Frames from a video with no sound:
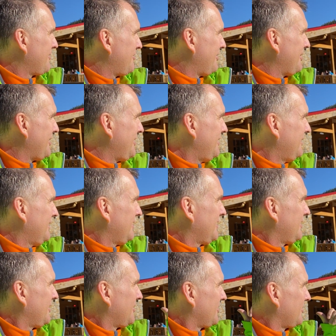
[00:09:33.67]
the
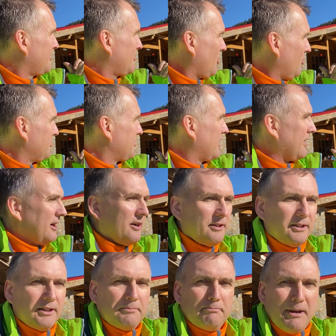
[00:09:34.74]
Gondola
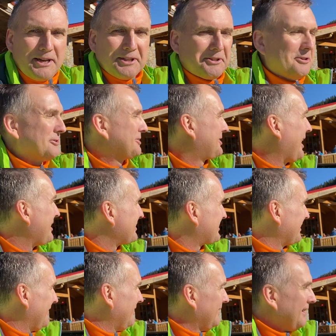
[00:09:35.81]
Medical Centre,